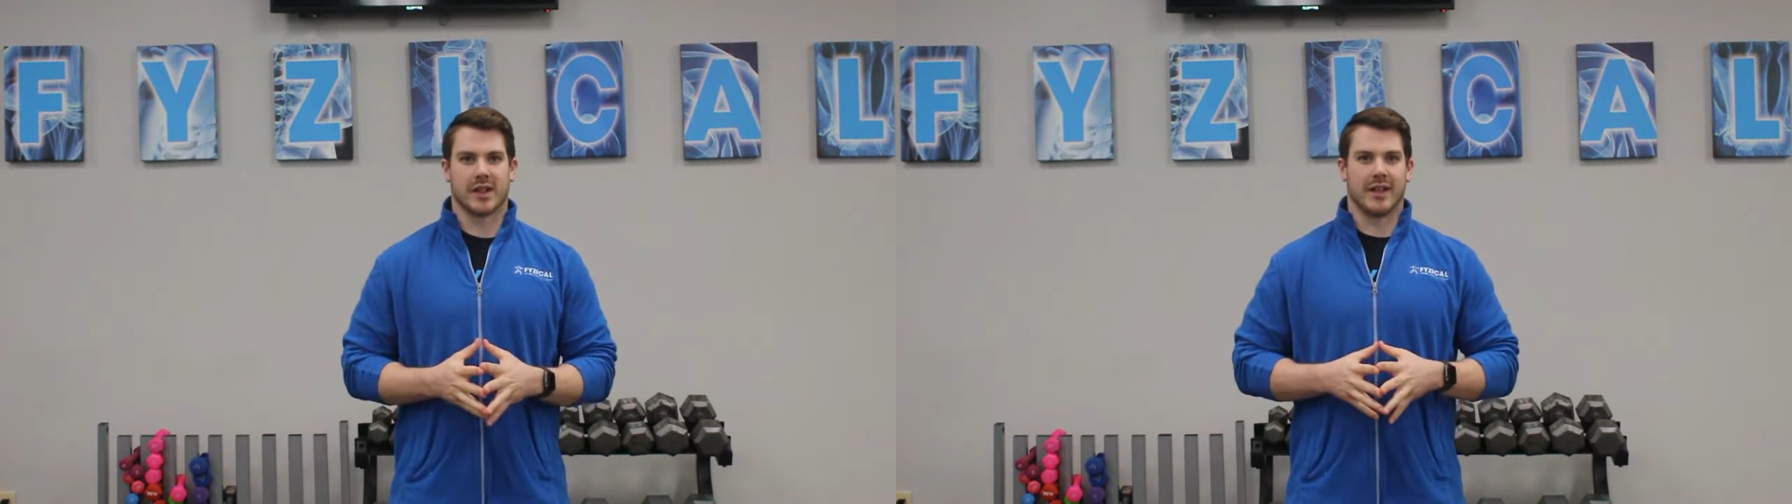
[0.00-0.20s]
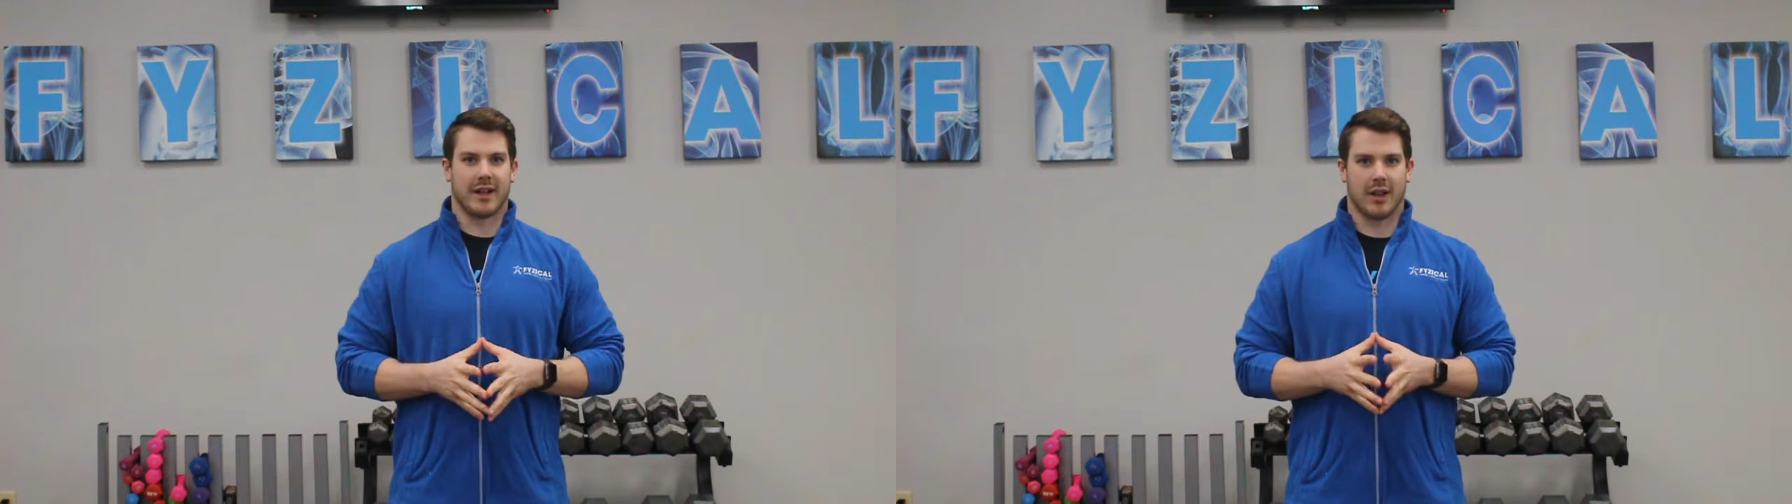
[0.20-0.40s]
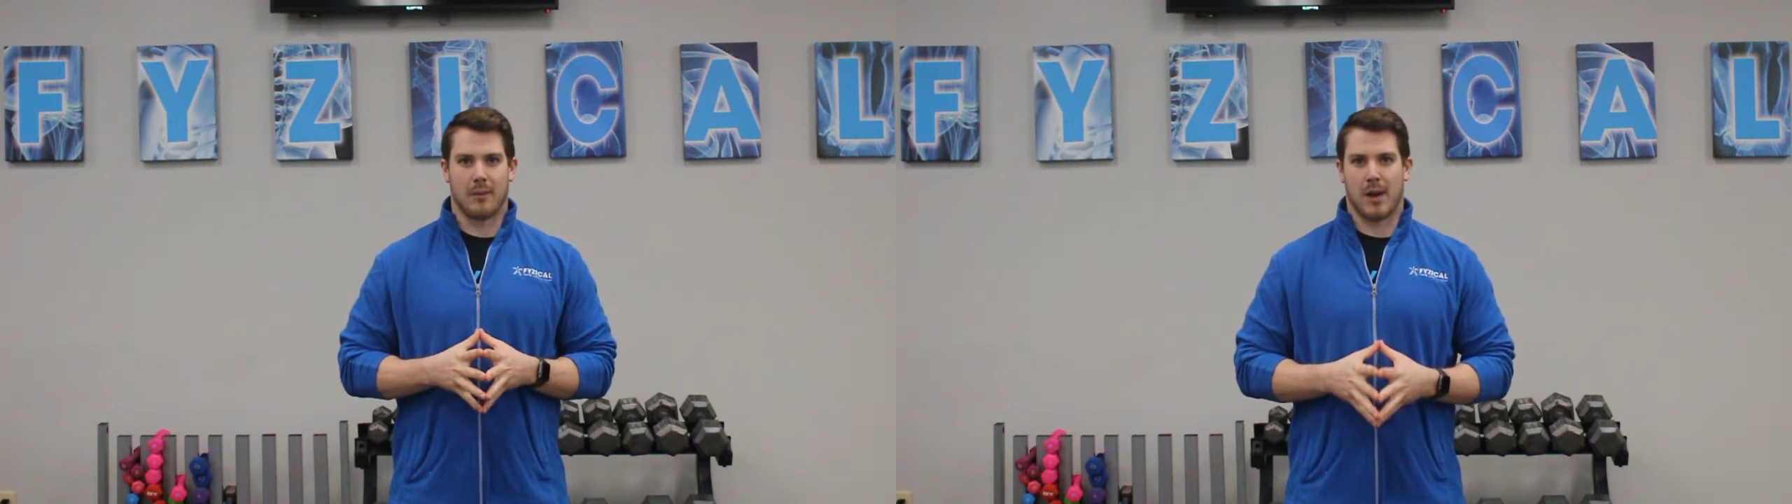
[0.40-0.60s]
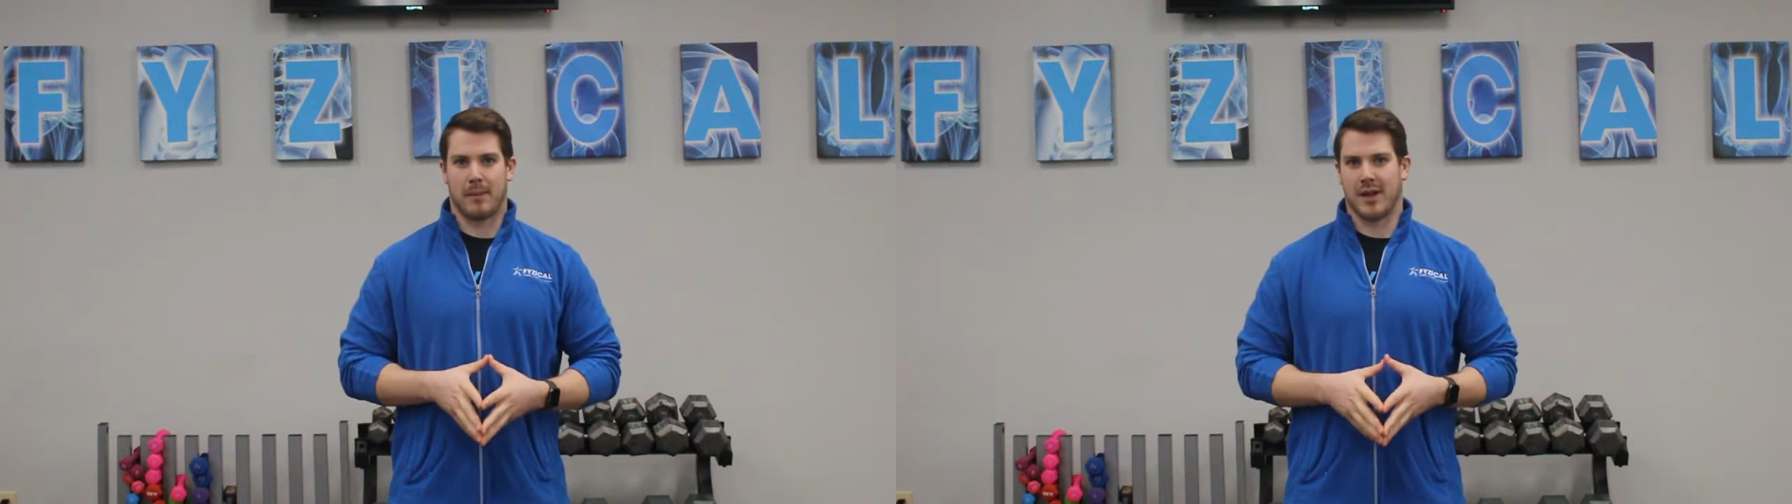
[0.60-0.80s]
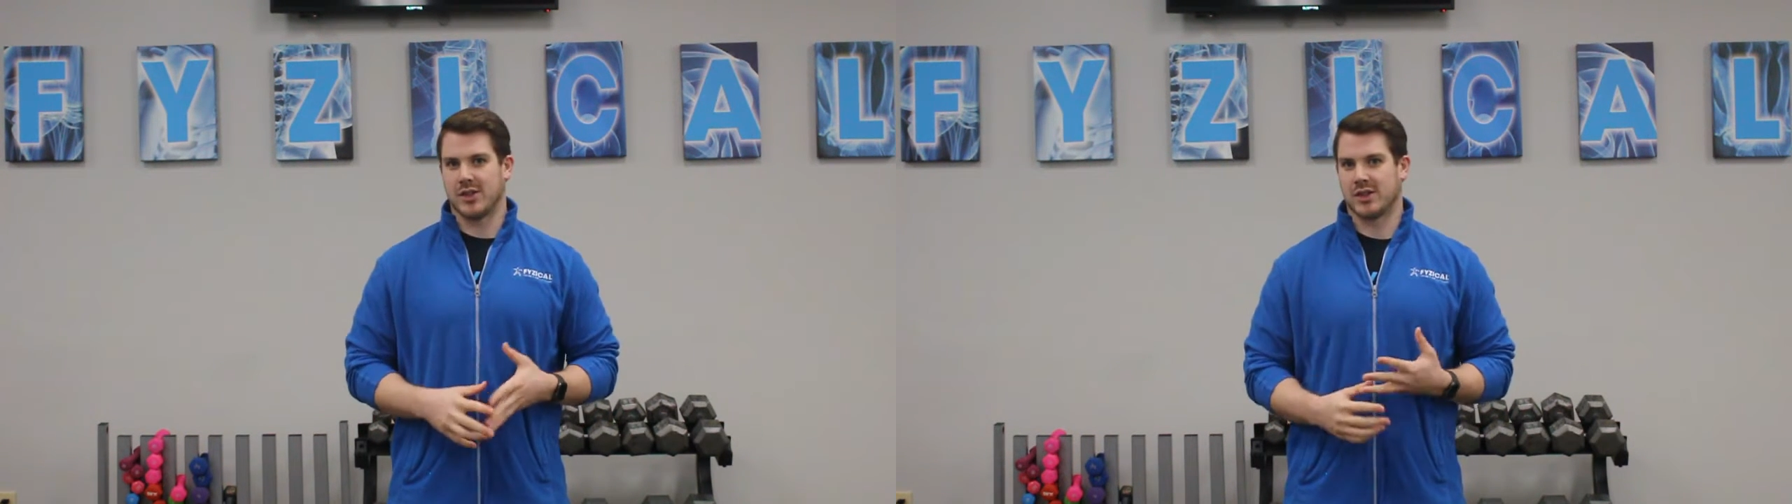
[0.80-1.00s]
I like to tell my
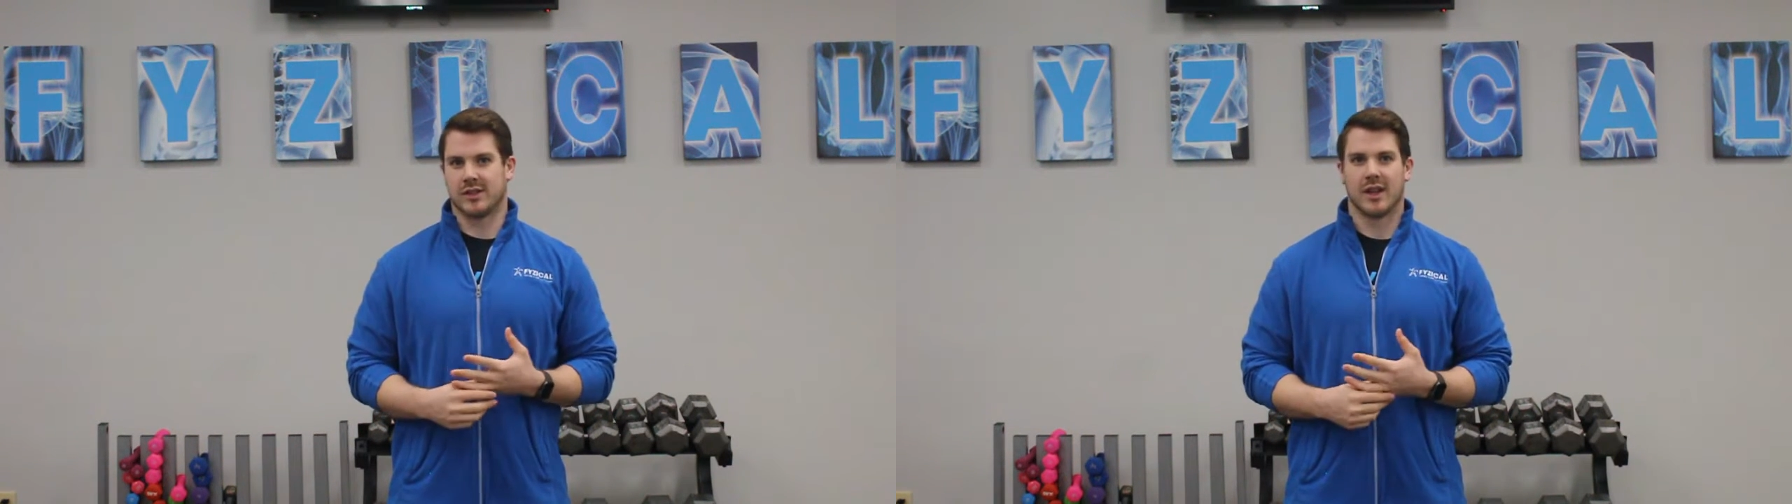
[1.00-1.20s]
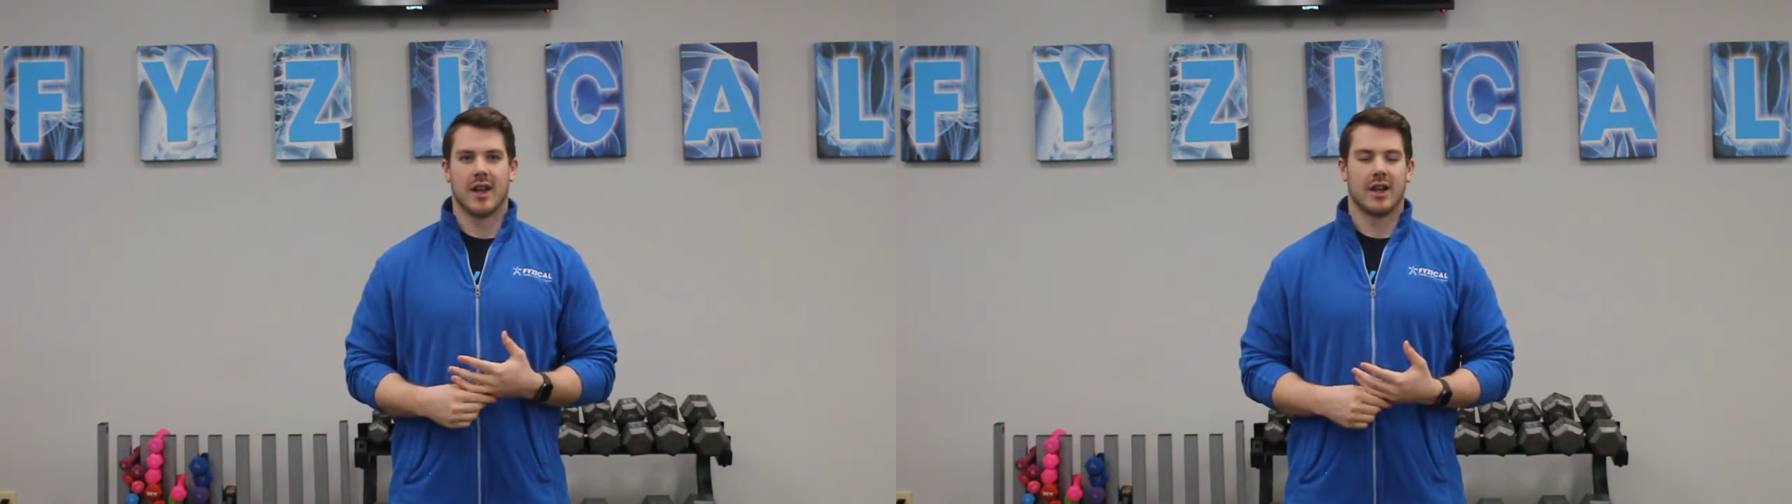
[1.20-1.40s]
patients,